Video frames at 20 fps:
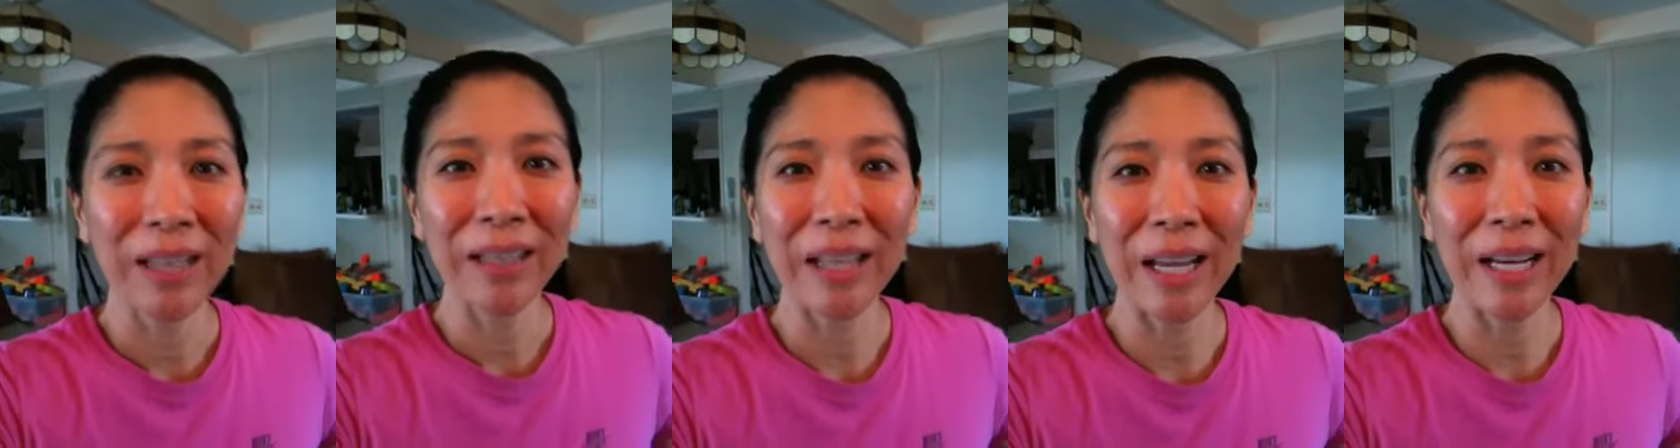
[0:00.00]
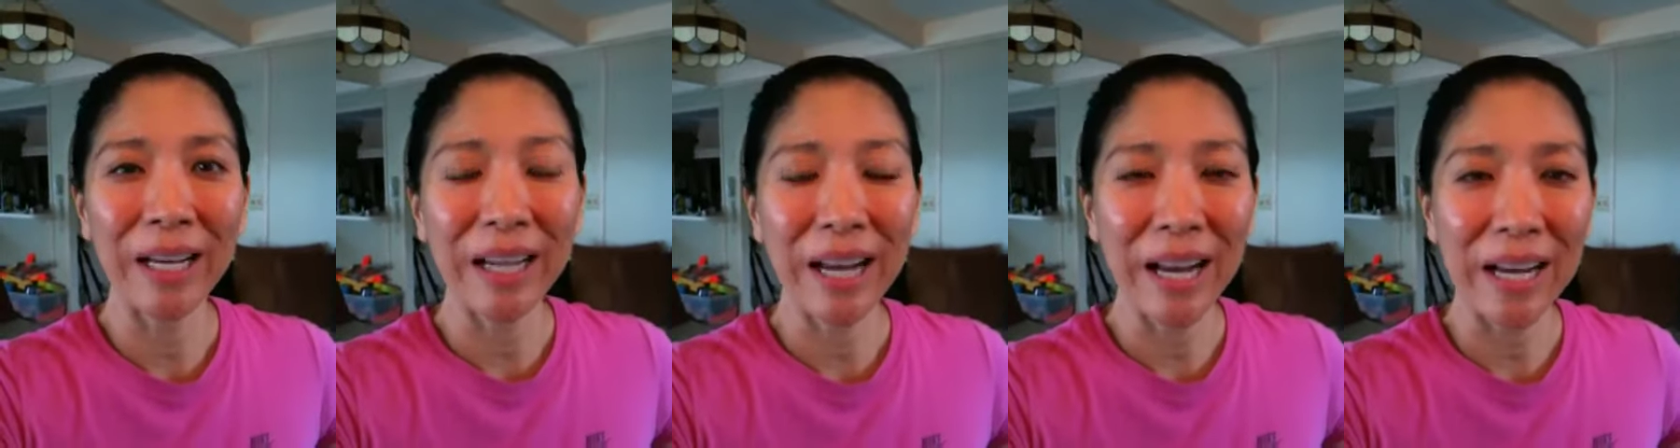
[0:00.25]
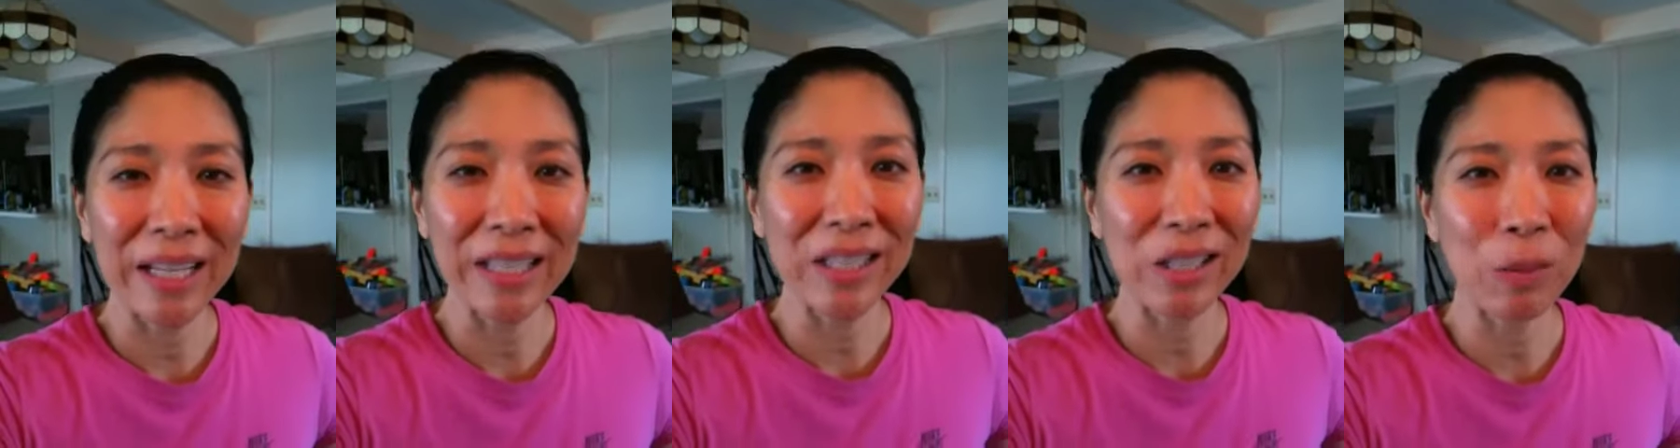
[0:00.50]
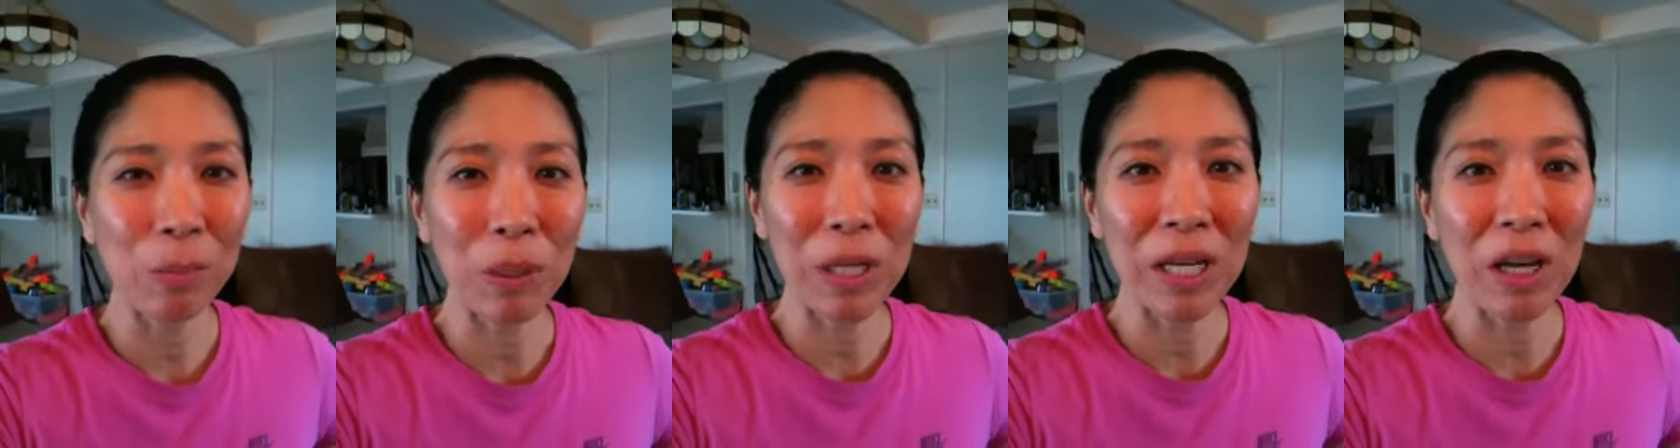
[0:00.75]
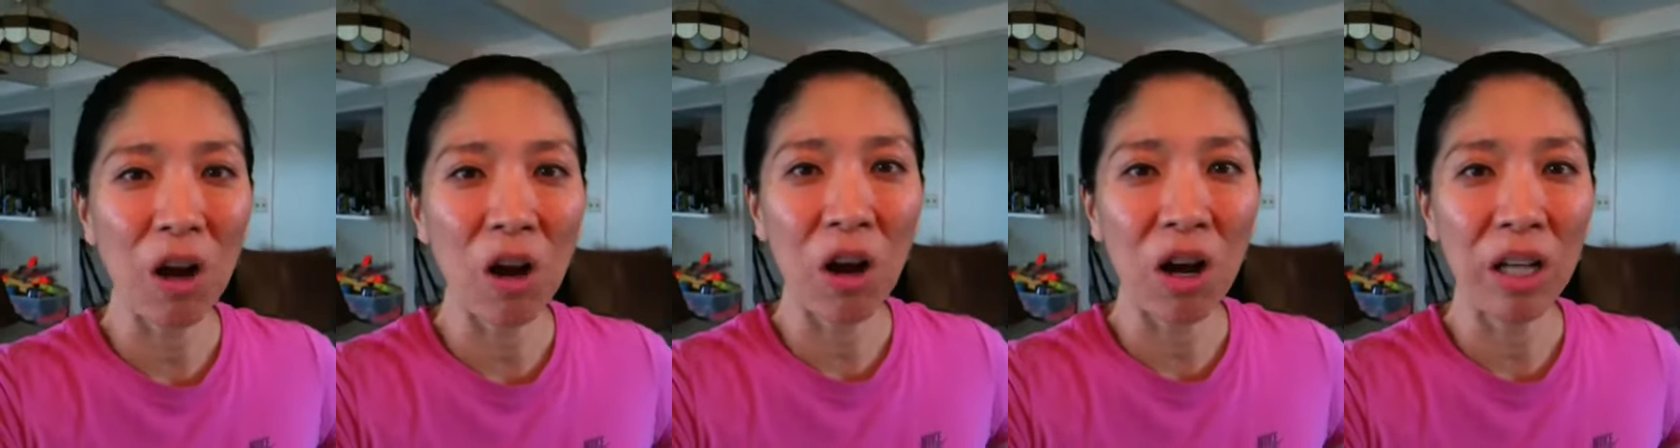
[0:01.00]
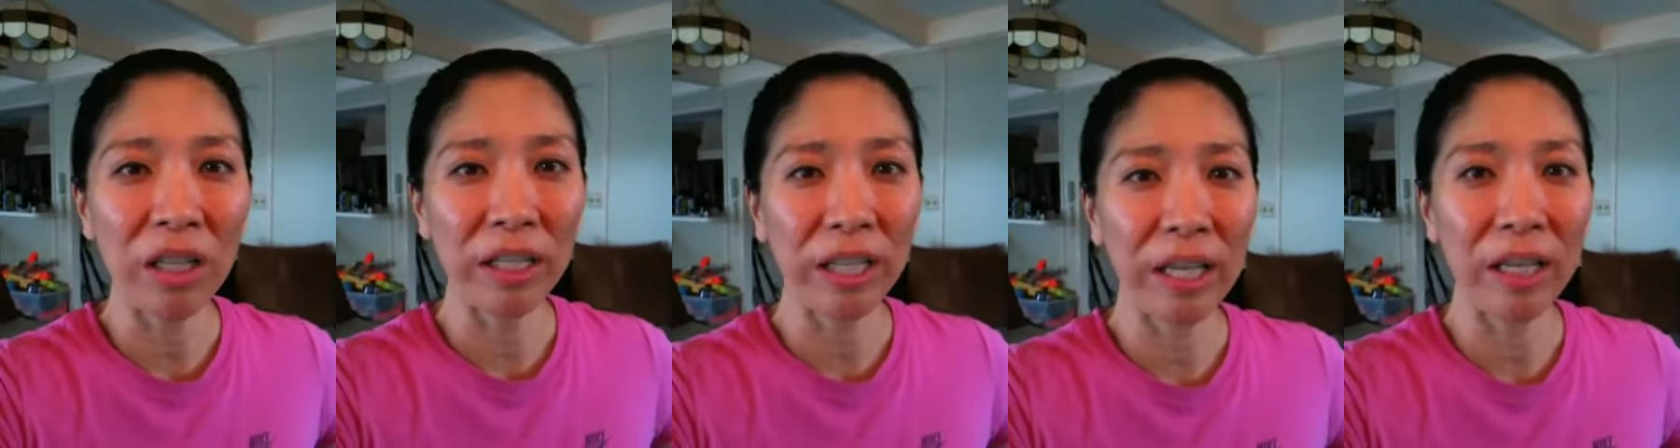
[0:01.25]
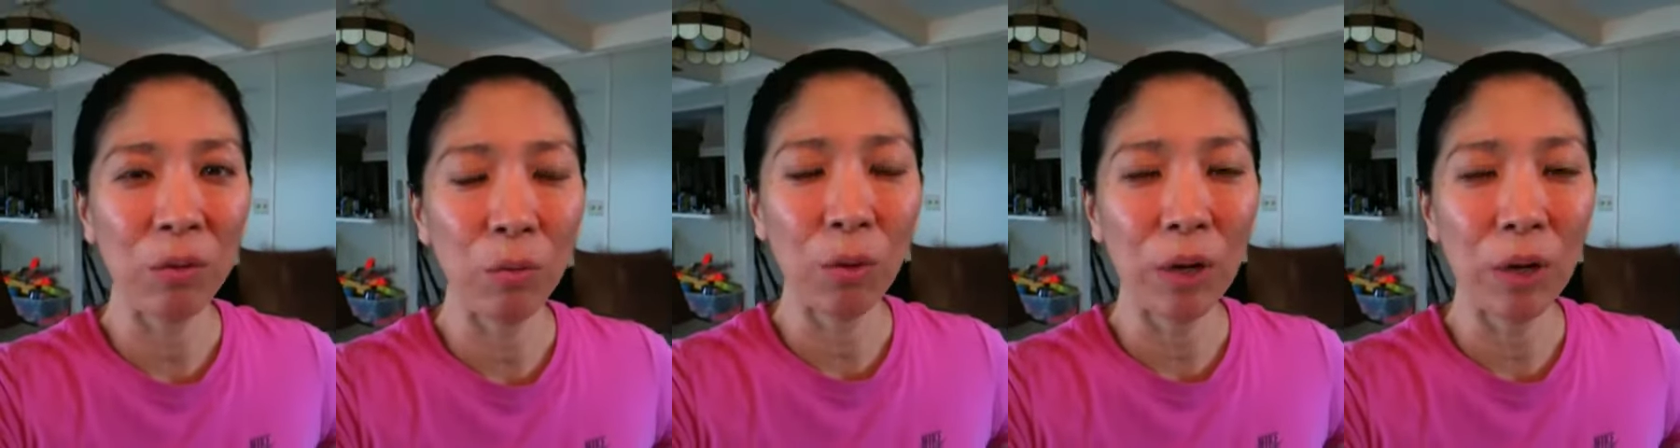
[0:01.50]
that it has to be all in